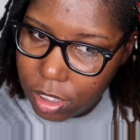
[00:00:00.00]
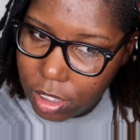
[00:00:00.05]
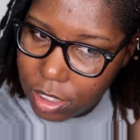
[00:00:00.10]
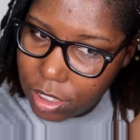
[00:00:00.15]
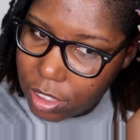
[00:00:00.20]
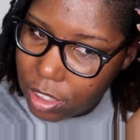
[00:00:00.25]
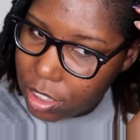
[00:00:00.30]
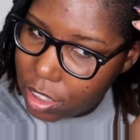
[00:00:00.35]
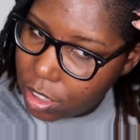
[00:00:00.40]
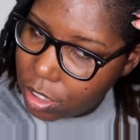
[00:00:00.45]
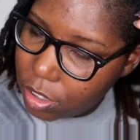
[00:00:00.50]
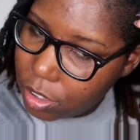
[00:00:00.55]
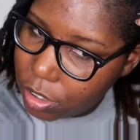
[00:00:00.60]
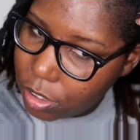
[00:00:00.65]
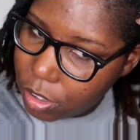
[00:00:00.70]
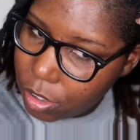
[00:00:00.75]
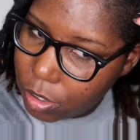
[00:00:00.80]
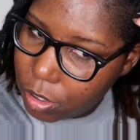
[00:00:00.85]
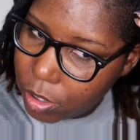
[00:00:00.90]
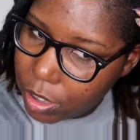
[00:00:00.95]

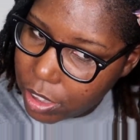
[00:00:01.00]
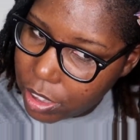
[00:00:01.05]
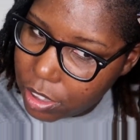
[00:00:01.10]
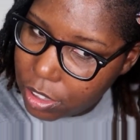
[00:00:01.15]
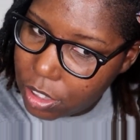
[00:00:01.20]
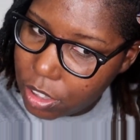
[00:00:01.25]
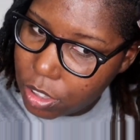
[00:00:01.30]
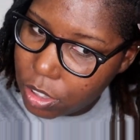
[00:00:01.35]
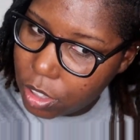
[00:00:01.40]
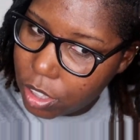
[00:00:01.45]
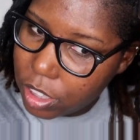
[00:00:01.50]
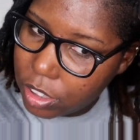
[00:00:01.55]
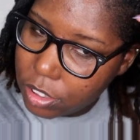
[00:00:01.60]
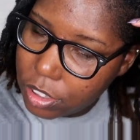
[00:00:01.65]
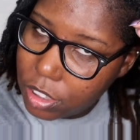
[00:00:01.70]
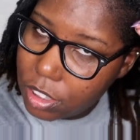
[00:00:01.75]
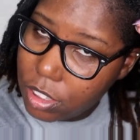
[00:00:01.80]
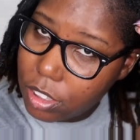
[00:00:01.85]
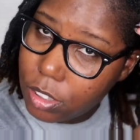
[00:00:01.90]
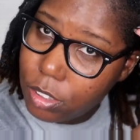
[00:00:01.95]
until it
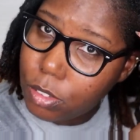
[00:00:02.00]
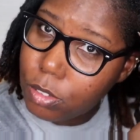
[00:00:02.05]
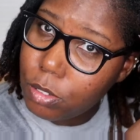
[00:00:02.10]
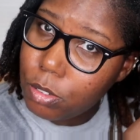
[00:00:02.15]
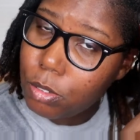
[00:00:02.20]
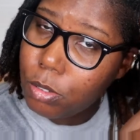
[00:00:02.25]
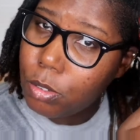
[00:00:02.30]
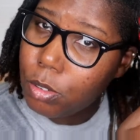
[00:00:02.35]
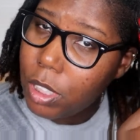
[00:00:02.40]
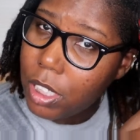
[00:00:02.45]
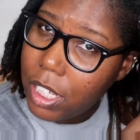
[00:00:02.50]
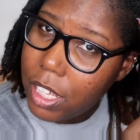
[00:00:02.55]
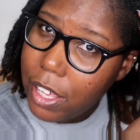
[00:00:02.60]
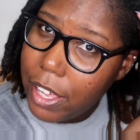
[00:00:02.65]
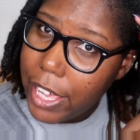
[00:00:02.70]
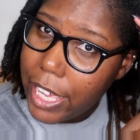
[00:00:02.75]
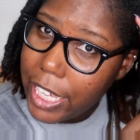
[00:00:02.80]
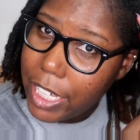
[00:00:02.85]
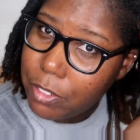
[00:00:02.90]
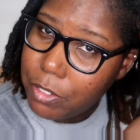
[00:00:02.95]
starts to
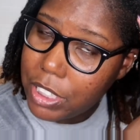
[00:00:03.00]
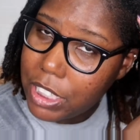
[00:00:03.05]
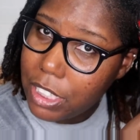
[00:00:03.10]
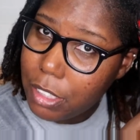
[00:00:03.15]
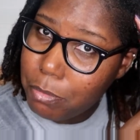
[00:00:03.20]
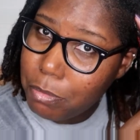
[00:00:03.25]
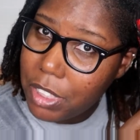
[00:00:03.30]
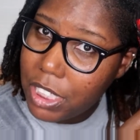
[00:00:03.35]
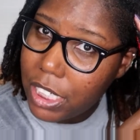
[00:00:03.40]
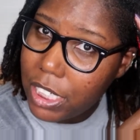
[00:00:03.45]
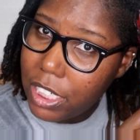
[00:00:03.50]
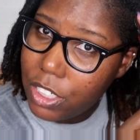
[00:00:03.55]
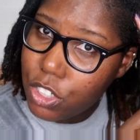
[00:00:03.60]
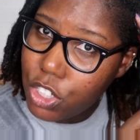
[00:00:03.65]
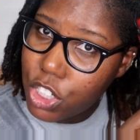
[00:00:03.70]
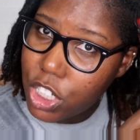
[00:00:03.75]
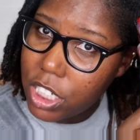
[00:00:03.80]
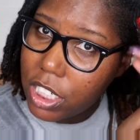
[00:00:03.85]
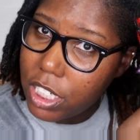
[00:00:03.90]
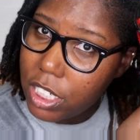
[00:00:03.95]
have some
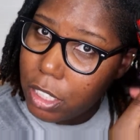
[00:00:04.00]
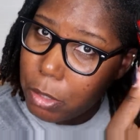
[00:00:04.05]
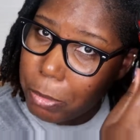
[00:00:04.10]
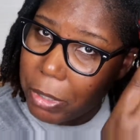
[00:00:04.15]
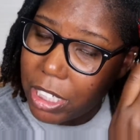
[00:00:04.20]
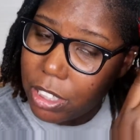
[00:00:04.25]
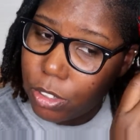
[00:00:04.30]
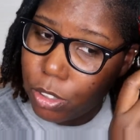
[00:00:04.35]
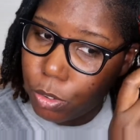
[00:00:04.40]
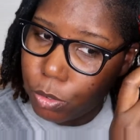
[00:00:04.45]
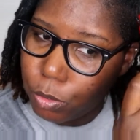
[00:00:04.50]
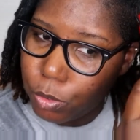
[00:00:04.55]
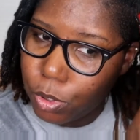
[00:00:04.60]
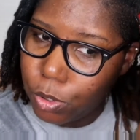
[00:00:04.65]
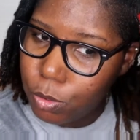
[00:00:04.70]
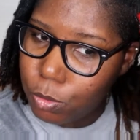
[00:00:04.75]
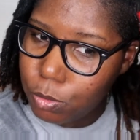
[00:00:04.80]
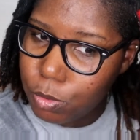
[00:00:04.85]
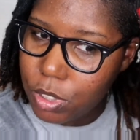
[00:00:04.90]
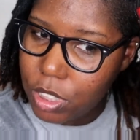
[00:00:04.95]
tension up at the
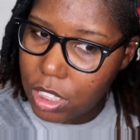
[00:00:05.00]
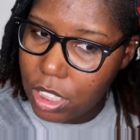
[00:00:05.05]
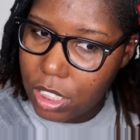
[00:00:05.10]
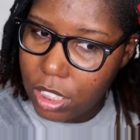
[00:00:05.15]
root.